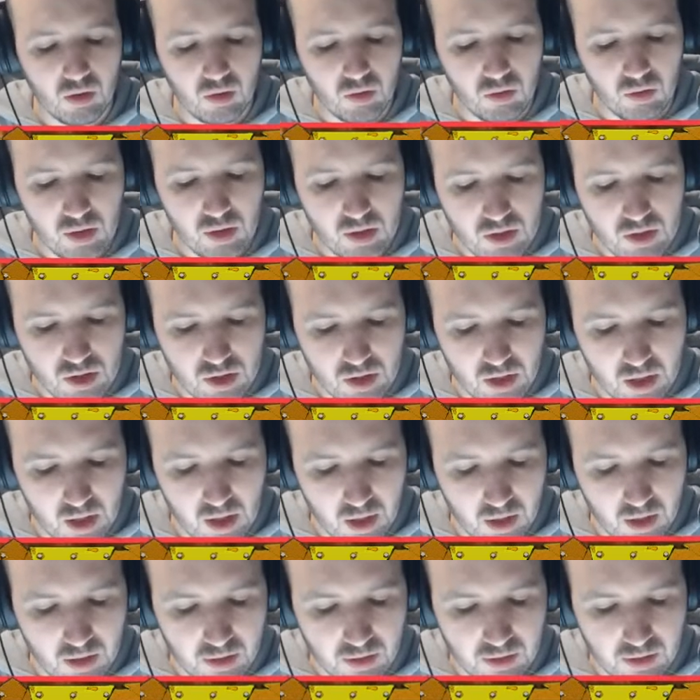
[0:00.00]
green
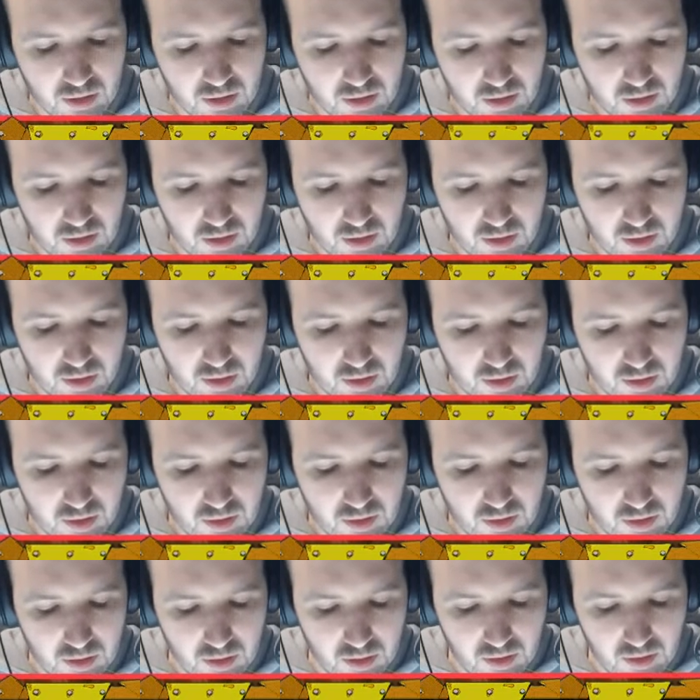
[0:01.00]
skin.
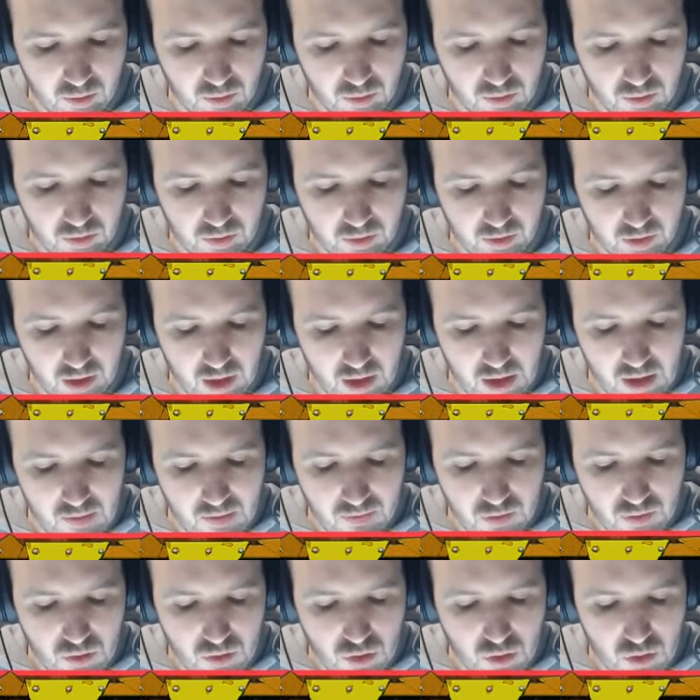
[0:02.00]
You know,
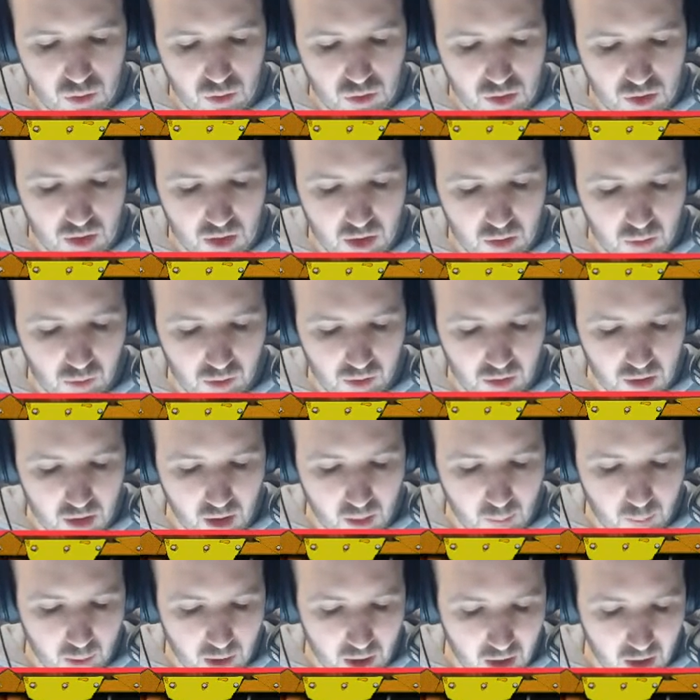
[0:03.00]
even just doing
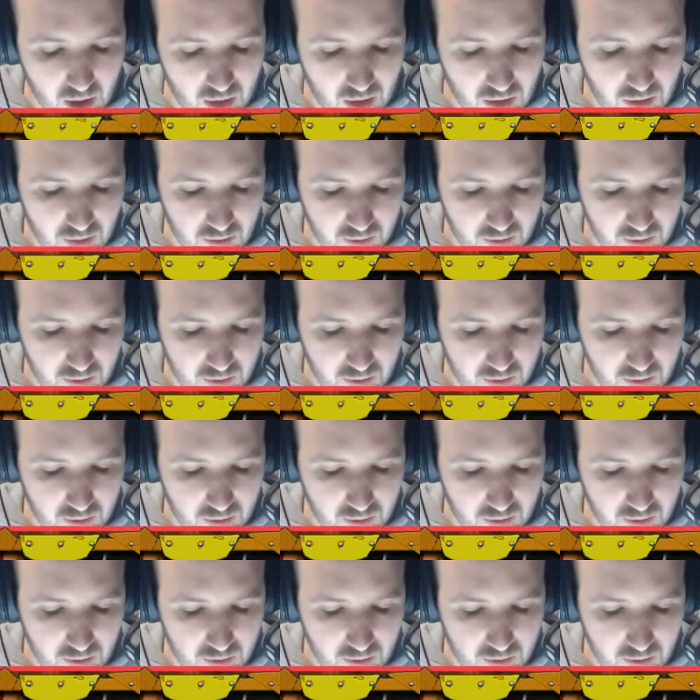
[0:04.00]
that part.